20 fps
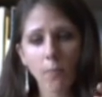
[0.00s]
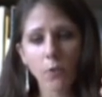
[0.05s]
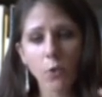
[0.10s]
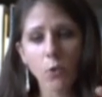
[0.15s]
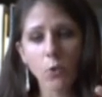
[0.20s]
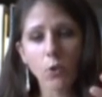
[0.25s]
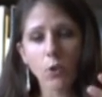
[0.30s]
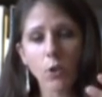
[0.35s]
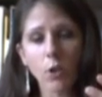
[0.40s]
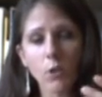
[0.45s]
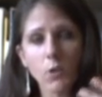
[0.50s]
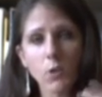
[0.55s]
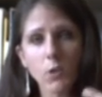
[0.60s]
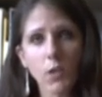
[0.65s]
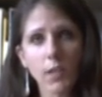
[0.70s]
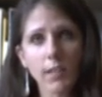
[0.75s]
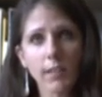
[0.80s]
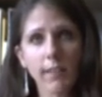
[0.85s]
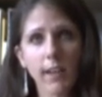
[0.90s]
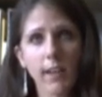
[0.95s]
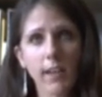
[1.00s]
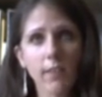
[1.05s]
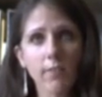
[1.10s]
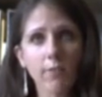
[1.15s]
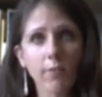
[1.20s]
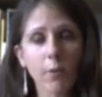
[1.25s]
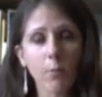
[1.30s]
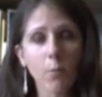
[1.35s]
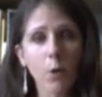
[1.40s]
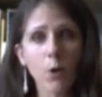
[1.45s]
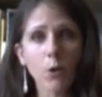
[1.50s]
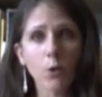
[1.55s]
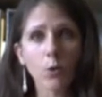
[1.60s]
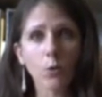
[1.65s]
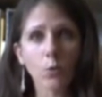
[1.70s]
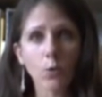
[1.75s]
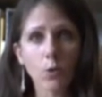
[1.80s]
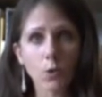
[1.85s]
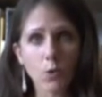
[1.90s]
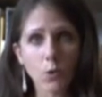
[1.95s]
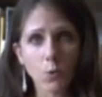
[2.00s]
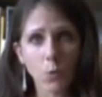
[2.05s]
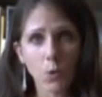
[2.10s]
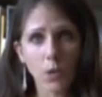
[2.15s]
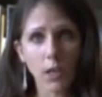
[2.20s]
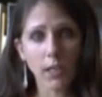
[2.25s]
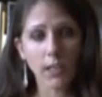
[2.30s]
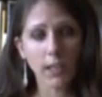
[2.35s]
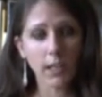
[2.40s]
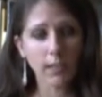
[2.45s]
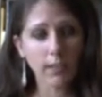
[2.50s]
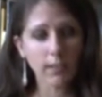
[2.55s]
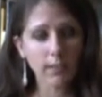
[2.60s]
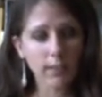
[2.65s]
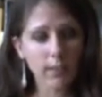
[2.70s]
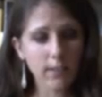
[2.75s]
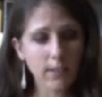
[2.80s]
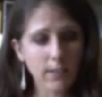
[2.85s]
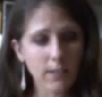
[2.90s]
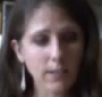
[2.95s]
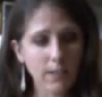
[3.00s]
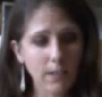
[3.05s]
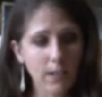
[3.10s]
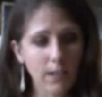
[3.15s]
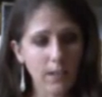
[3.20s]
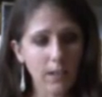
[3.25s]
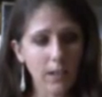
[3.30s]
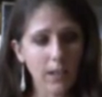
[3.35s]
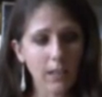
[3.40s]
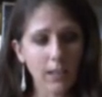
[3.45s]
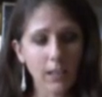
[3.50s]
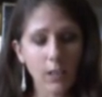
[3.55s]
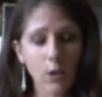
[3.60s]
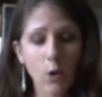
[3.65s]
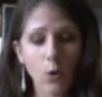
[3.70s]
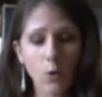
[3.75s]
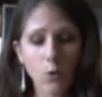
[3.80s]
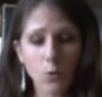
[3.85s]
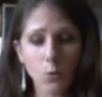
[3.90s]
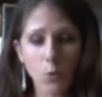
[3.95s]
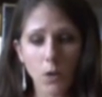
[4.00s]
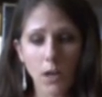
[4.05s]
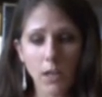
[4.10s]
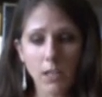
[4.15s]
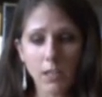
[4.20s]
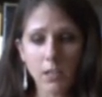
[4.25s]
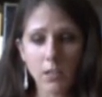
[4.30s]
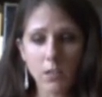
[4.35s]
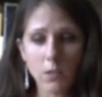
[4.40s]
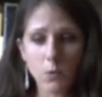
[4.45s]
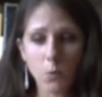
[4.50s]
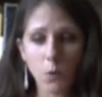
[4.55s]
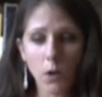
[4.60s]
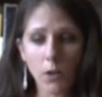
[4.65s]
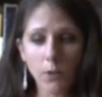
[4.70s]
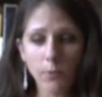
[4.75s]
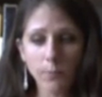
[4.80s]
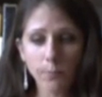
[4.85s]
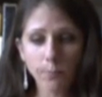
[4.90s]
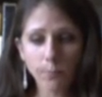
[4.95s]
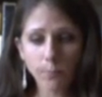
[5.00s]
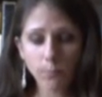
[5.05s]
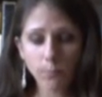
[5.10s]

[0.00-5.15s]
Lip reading: You can also get tannin from oak, which is what I get. This is a lightly oaked wine as well.